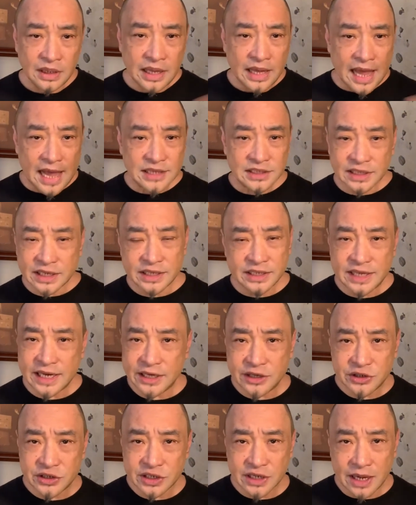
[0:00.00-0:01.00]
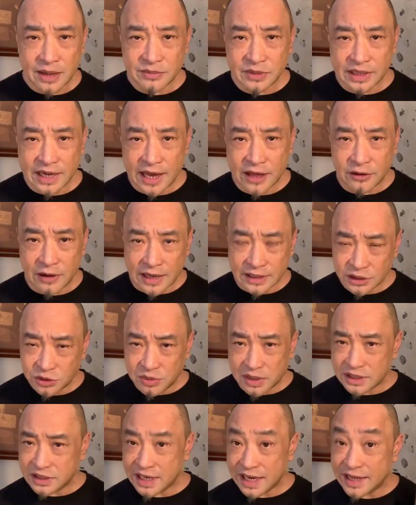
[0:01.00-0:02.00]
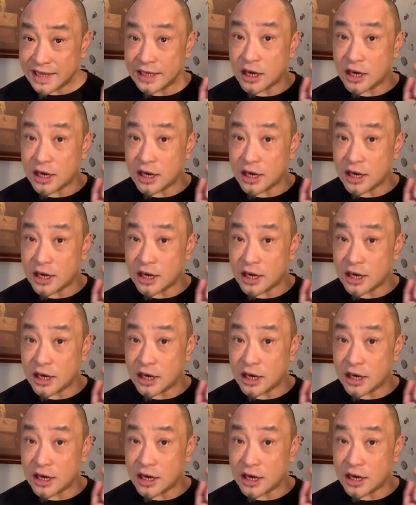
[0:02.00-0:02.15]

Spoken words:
as it continues to come together, I just want to say that